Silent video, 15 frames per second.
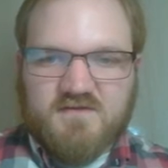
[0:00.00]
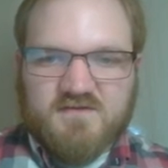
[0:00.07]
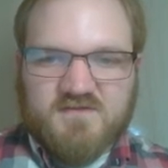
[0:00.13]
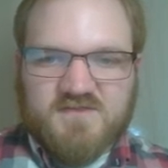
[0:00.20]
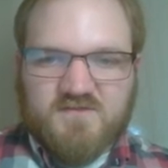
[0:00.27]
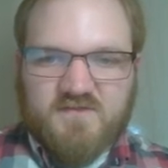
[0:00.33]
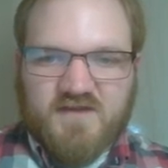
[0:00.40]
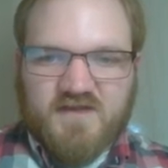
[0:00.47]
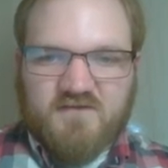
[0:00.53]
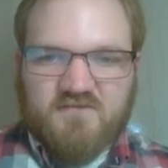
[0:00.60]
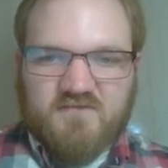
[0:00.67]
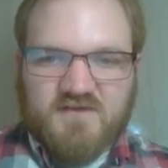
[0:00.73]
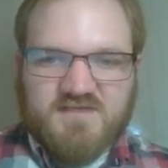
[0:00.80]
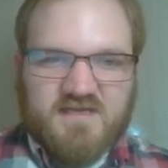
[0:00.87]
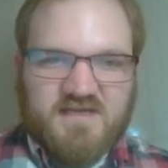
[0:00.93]
so I can
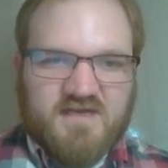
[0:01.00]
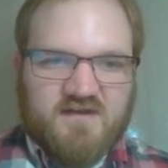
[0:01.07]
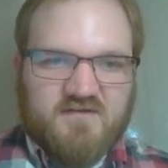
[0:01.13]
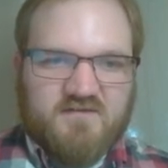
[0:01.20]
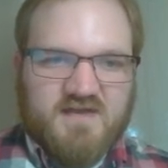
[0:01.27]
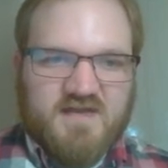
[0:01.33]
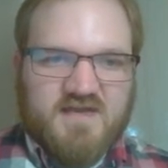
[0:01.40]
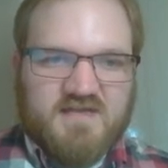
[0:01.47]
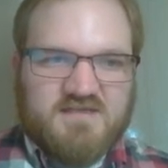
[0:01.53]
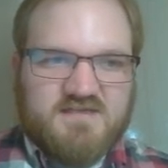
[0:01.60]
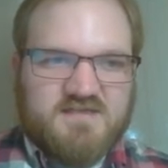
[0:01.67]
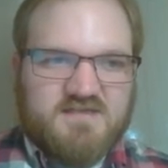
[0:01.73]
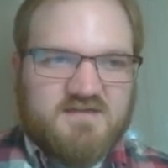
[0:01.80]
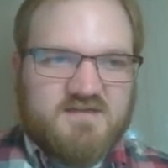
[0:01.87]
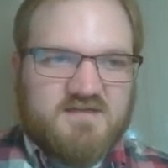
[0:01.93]
really take care of that.
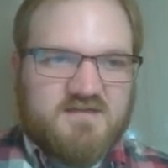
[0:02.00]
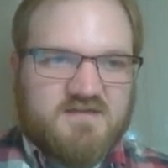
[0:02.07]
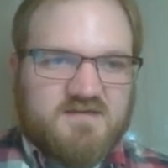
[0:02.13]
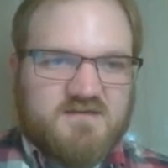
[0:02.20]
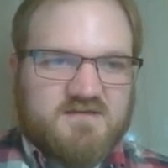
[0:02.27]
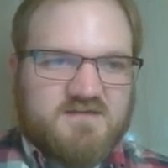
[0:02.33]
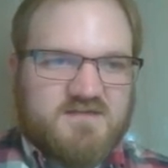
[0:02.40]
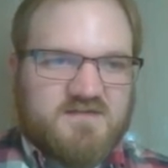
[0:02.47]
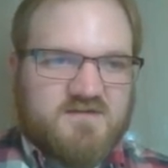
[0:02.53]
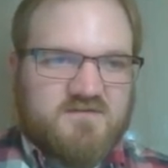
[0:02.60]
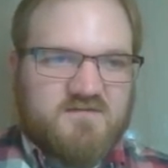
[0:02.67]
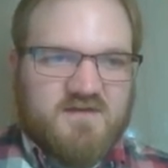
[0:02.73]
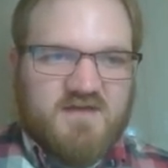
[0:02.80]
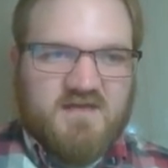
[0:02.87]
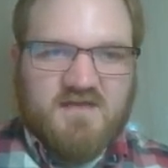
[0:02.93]

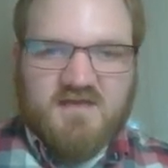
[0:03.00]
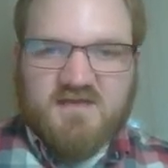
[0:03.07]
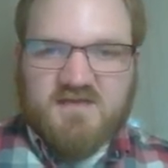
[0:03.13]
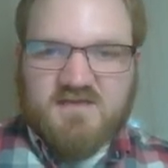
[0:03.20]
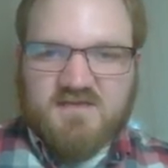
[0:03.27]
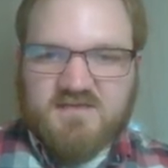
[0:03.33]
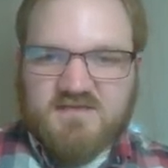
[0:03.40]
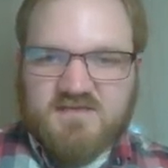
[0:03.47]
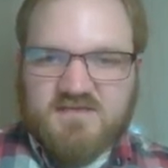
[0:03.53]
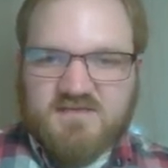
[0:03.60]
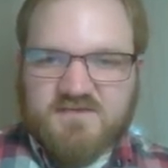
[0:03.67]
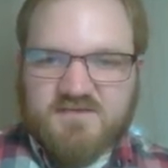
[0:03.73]
So, and